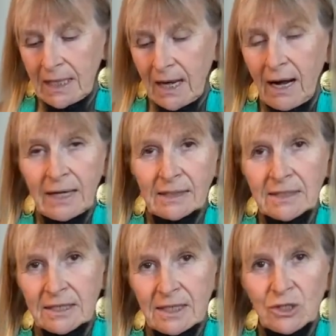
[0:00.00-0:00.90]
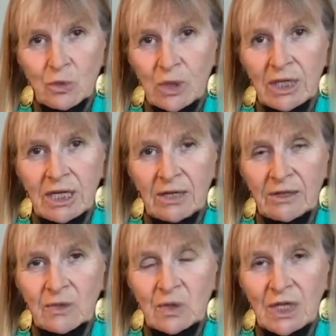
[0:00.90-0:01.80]
Ion starts working on
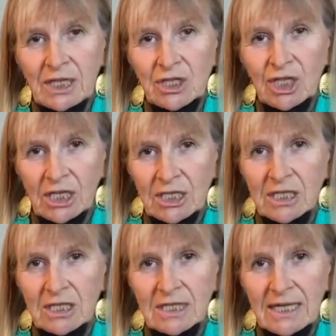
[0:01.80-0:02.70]
those tight junctions,